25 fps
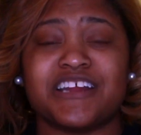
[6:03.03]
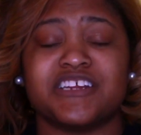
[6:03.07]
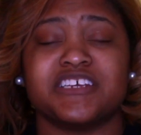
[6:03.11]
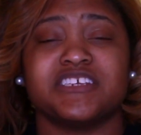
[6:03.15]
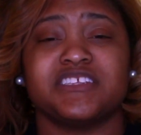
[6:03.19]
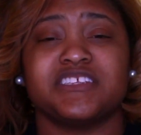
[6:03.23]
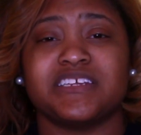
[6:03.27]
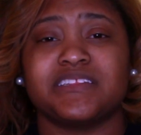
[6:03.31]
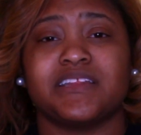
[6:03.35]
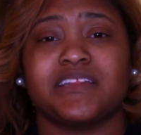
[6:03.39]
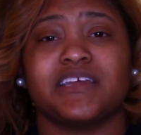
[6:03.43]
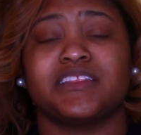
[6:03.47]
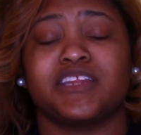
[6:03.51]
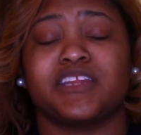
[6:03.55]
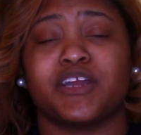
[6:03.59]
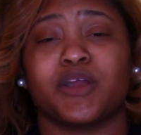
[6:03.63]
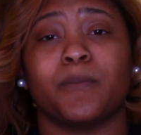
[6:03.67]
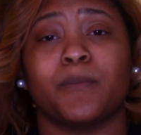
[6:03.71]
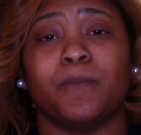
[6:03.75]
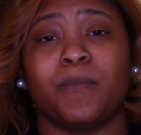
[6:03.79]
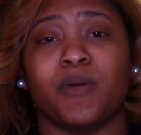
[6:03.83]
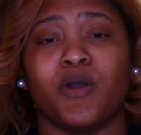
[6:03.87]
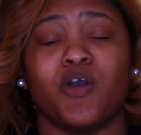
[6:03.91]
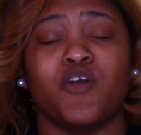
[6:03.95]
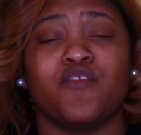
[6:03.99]
just think that they're
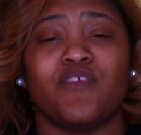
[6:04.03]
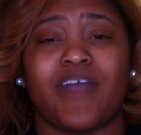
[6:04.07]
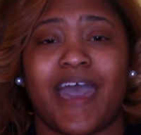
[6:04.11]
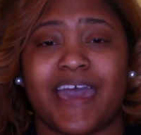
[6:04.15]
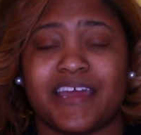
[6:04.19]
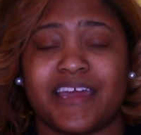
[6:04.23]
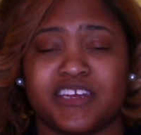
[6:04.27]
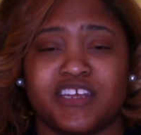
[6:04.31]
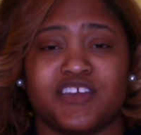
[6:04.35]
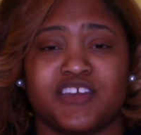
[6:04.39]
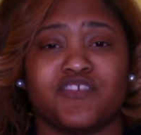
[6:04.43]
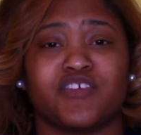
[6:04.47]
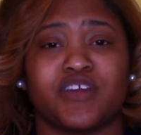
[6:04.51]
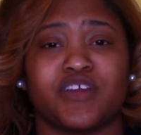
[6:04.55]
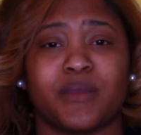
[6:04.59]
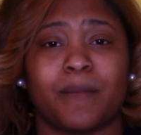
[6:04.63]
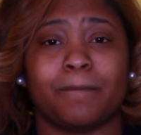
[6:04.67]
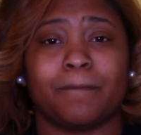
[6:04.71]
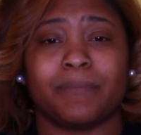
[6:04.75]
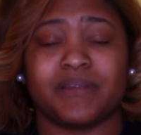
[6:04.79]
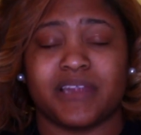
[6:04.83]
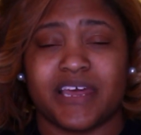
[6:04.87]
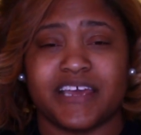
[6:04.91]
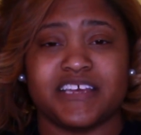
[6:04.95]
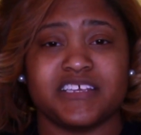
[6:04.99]
both at
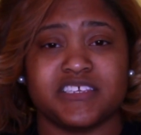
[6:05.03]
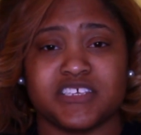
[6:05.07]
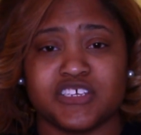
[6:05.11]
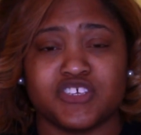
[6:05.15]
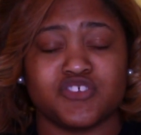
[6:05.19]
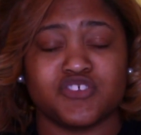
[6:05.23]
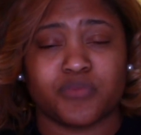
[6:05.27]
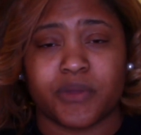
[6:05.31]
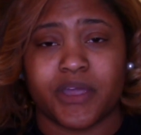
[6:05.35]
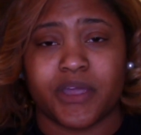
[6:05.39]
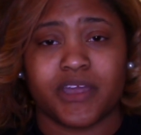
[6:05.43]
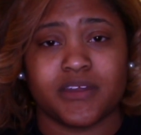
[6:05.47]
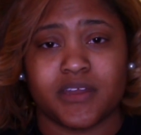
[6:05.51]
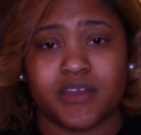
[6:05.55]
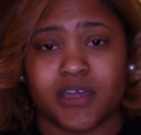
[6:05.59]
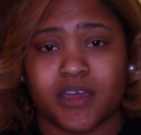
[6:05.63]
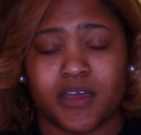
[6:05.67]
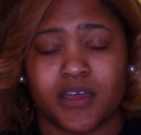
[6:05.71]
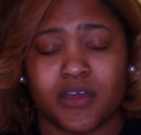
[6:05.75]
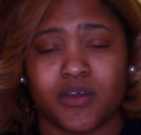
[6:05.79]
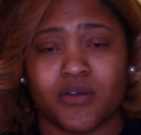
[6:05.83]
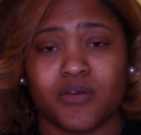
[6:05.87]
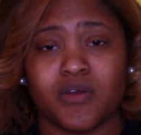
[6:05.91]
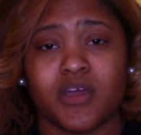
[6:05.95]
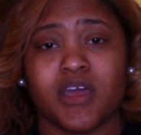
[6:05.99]
different places right
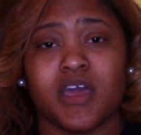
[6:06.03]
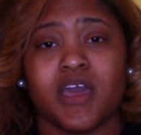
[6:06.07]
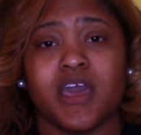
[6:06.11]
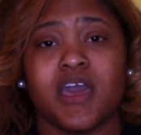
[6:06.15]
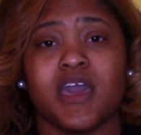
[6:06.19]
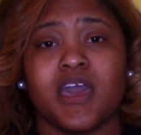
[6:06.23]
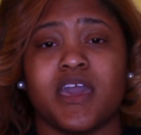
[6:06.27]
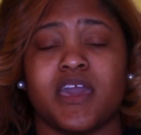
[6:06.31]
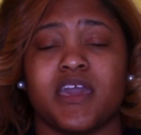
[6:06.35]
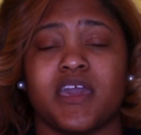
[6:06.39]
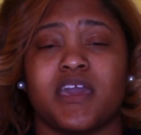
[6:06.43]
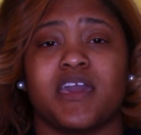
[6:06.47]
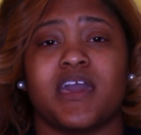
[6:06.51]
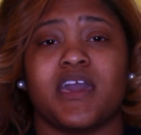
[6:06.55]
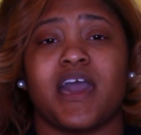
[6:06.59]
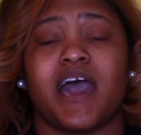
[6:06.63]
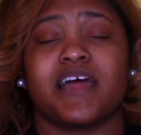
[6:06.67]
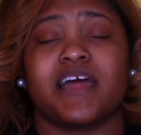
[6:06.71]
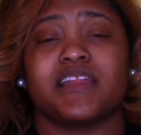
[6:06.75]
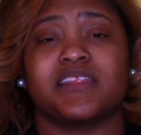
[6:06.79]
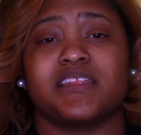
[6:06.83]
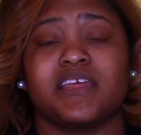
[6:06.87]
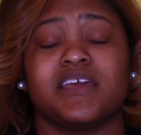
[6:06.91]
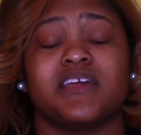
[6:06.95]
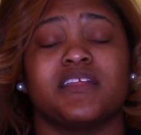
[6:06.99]
now, and
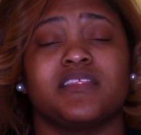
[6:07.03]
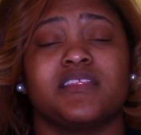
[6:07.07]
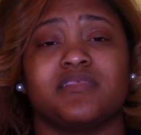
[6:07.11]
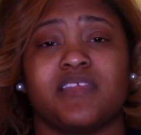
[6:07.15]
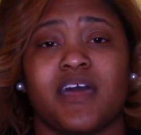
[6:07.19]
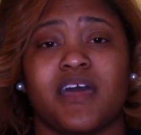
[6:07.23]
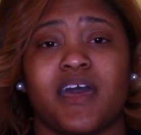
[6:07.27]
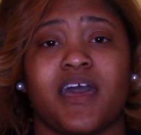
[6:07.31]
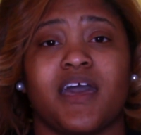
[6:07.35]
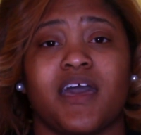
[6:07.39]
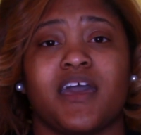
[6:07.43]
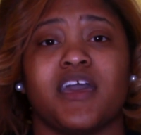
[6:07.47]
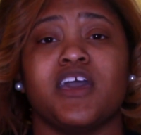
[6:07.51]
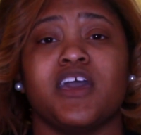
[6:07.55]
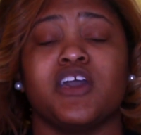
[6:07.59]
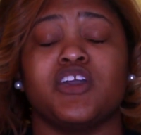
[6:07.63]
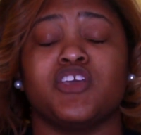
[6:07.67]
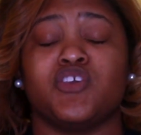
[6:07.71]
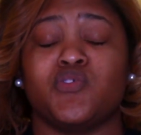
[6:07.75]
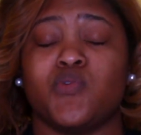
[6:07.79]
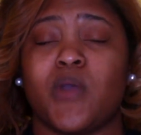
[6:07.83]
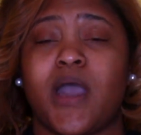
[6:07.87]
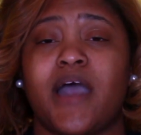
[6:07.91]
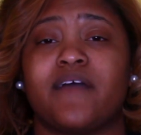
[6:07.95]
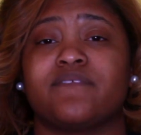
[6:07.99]
I think that
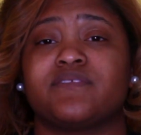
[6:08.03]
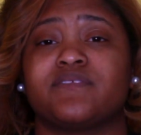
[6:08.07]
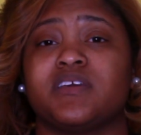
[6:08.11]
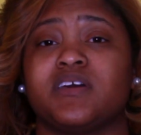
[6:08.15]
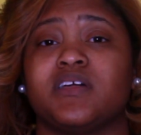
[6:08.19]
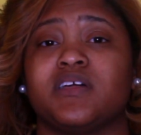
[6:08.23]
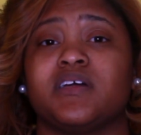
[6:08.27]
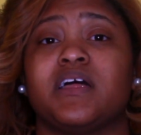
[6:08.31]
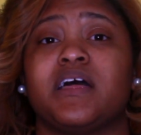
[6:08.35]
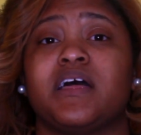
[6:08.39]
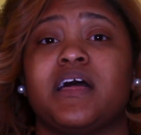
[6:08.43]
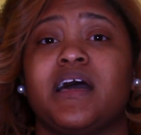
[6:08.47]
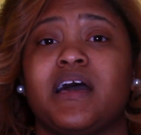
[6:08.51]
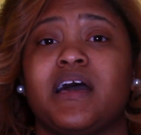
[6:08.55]
you have to